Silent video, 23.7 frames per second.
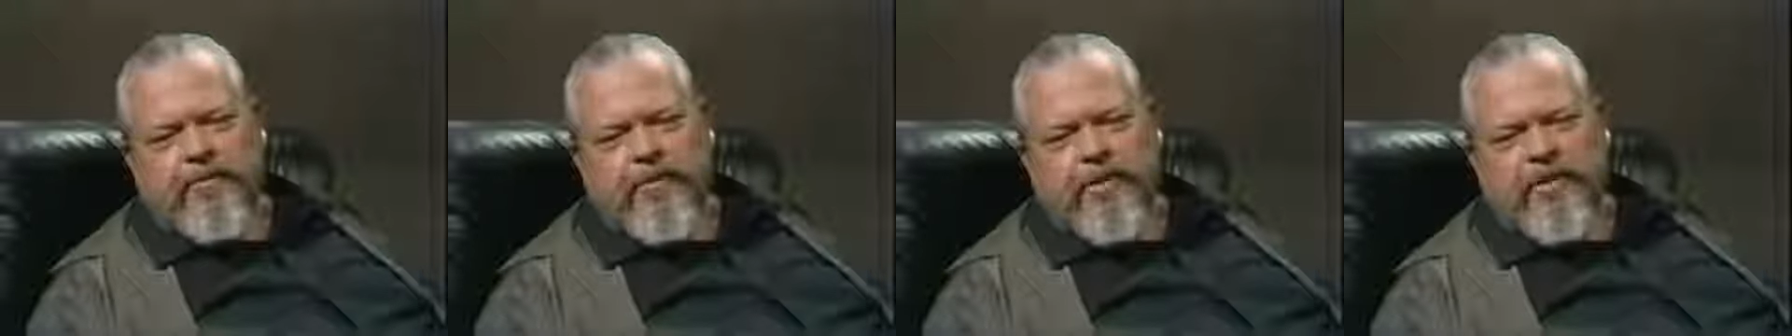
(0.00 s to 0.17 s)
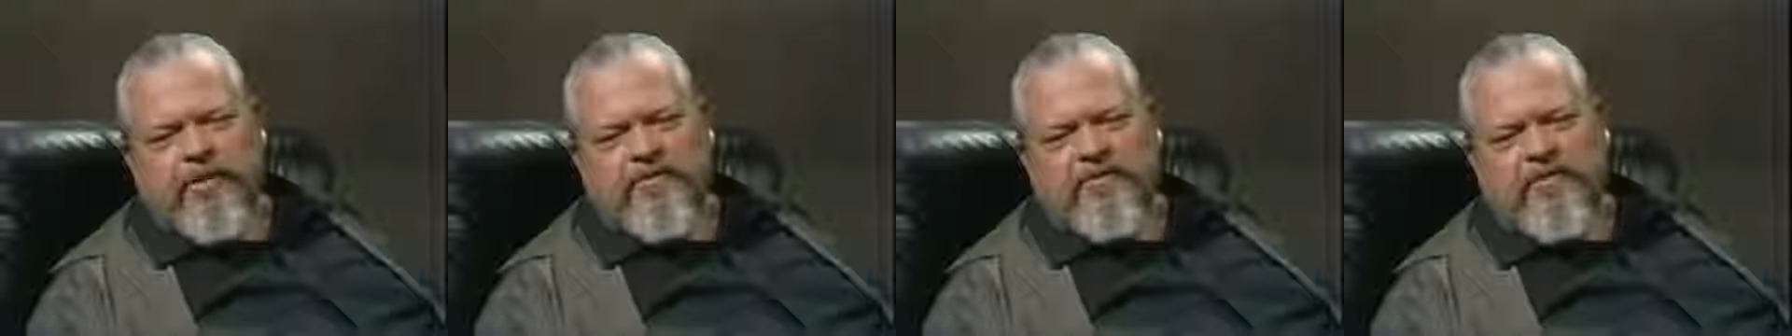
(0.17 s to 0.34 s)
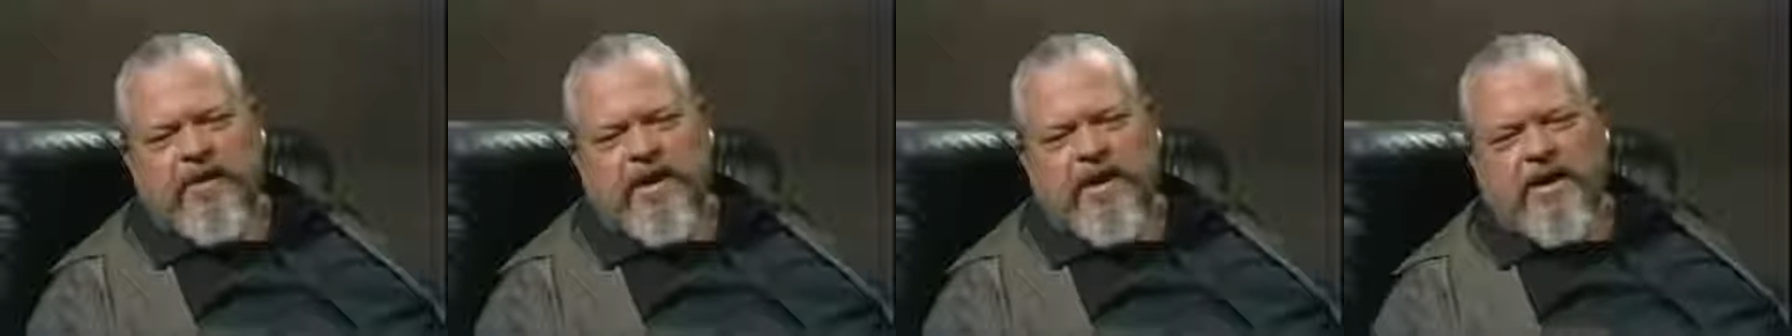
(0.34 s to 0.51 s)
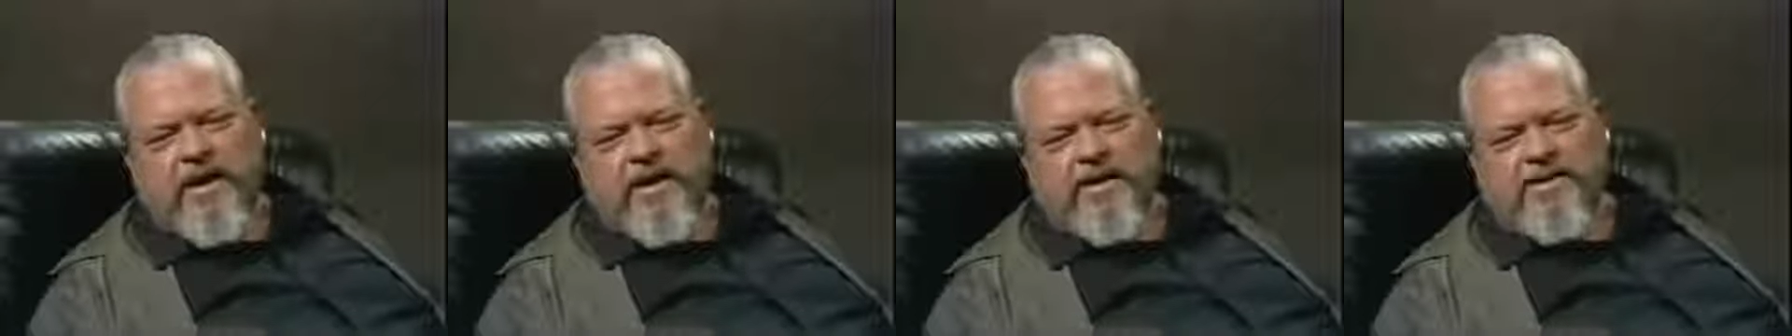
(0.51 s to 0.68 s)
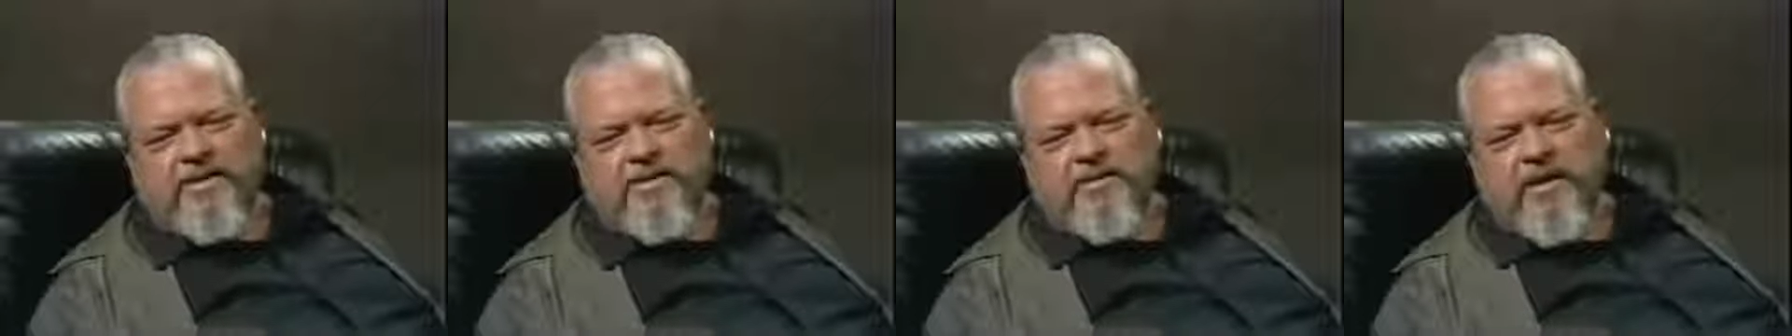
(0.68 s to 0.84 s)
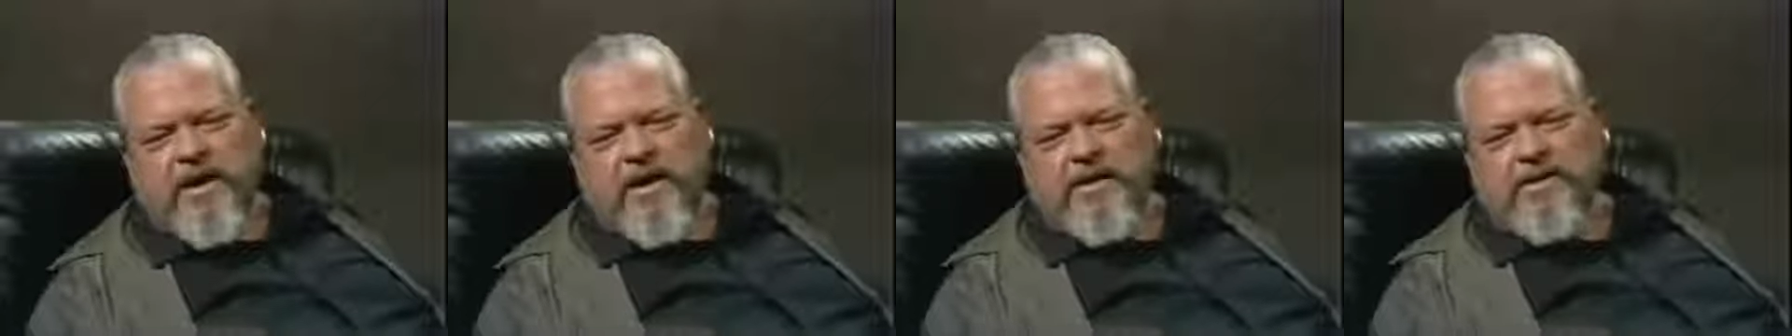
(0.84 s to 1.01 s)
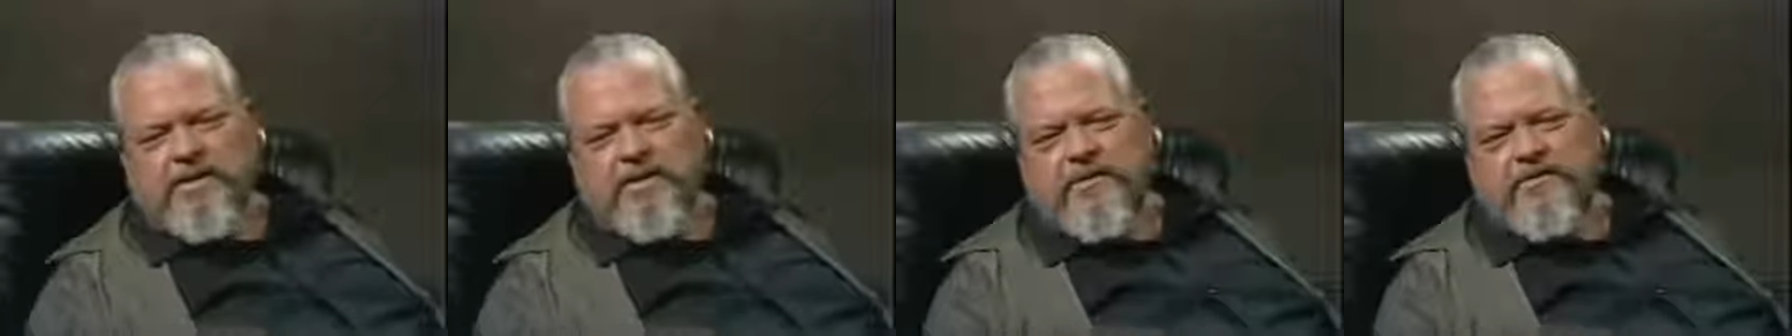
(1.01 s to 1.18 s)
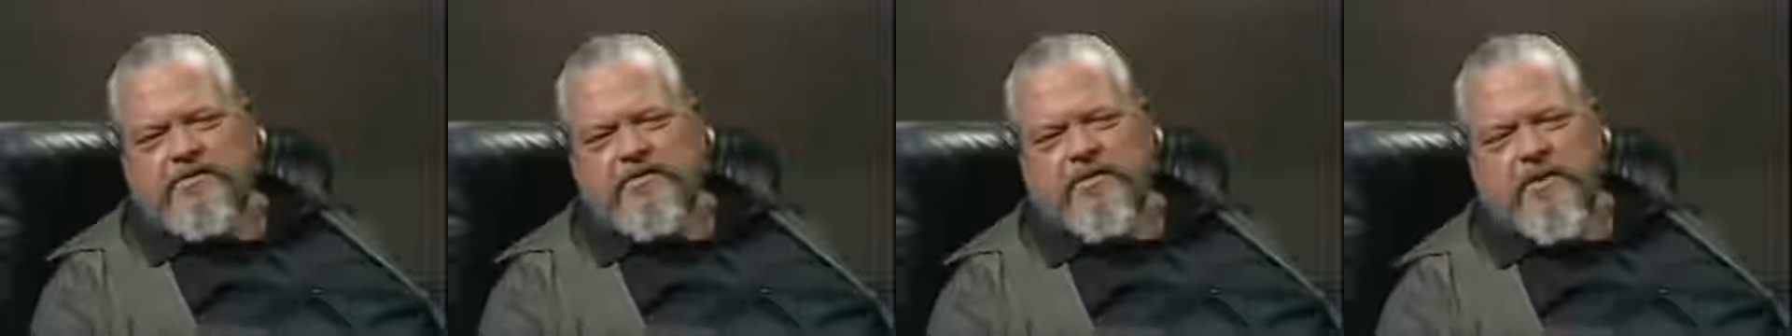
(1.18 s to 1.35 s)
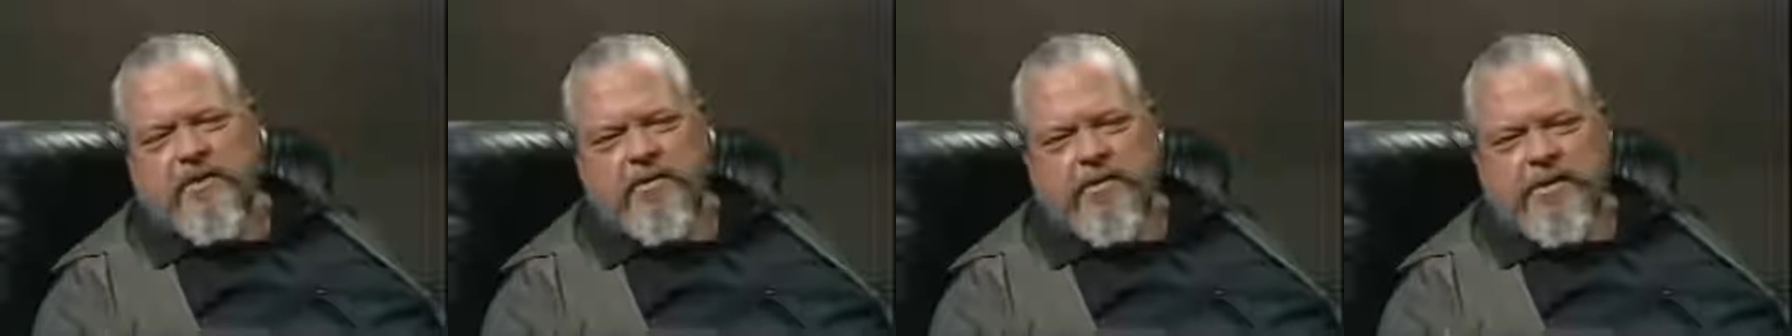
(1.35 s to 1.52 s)
what have I
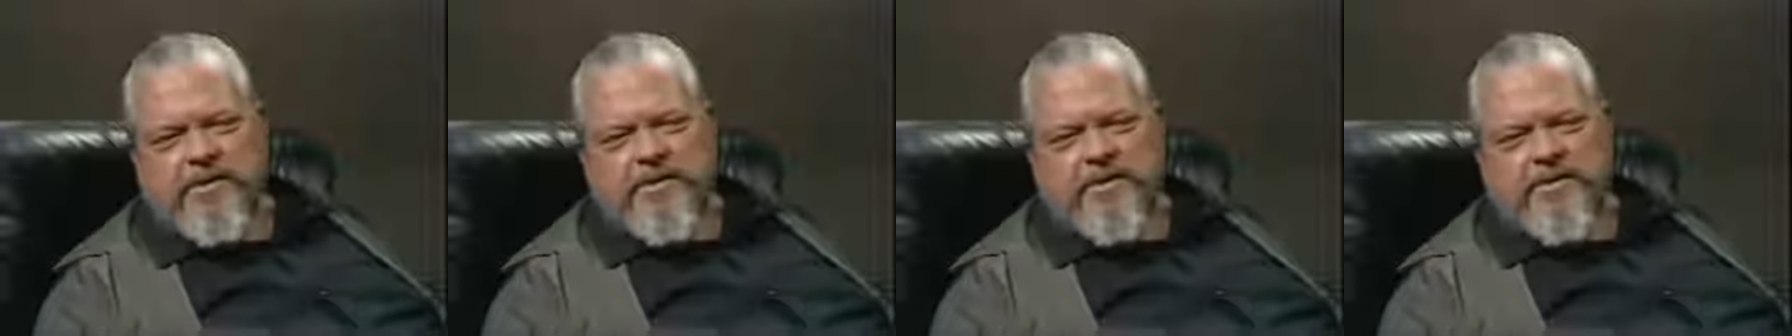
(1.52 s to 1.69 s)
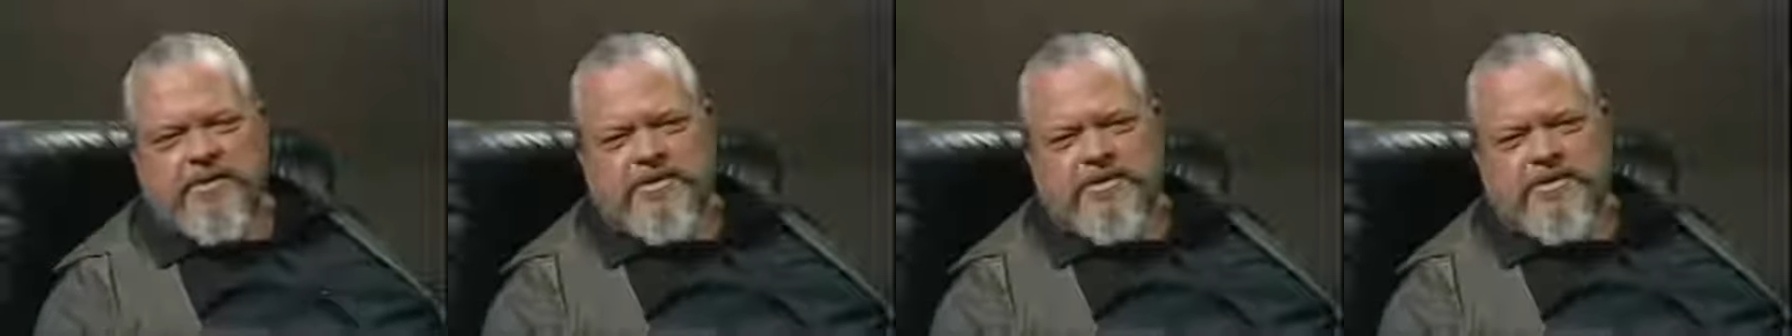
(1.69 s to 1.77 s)
extracted from it